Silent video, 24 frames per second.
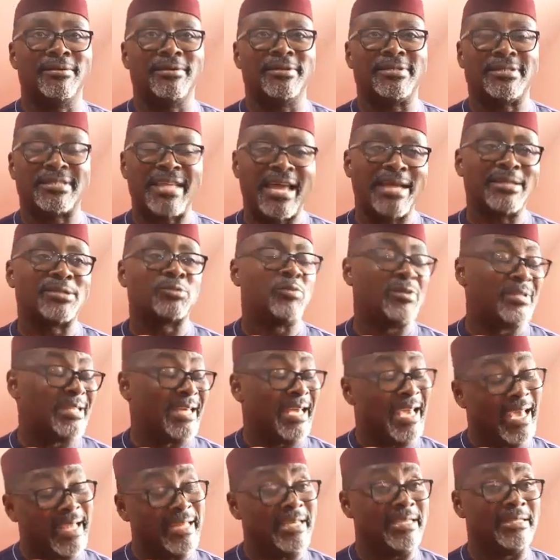starts with
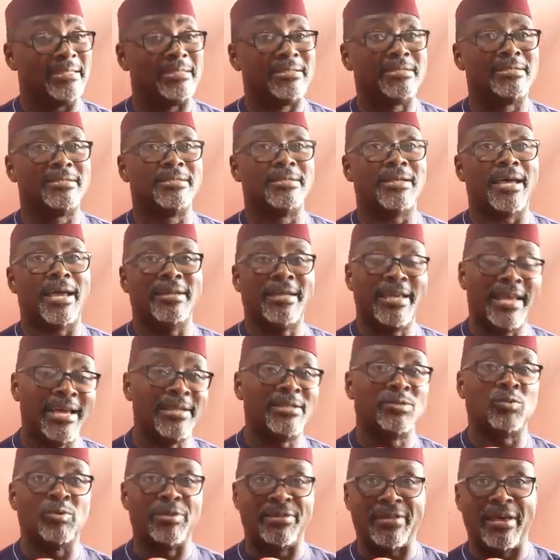the elites and it
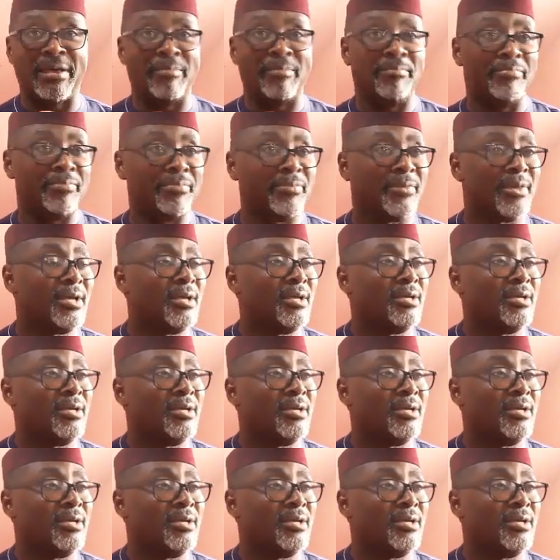ends with them.